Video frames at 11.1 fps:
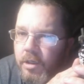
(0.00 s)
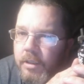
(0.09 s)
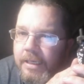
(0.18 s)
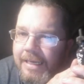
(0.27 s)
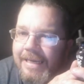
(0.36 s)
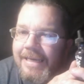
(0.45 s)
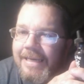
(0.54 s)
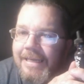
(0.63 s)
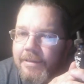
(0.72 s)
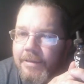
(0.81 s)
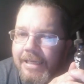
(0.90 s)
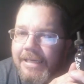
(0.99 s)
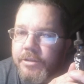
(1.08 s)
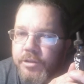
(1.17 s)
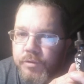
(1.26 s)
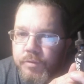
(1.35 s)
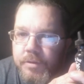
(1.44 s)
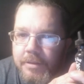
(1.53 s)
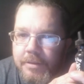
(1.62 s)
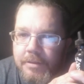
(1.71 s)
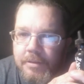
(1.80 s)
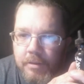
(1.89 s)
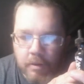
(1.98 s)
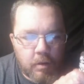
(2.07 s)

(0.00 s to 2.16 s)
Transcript: good e-juices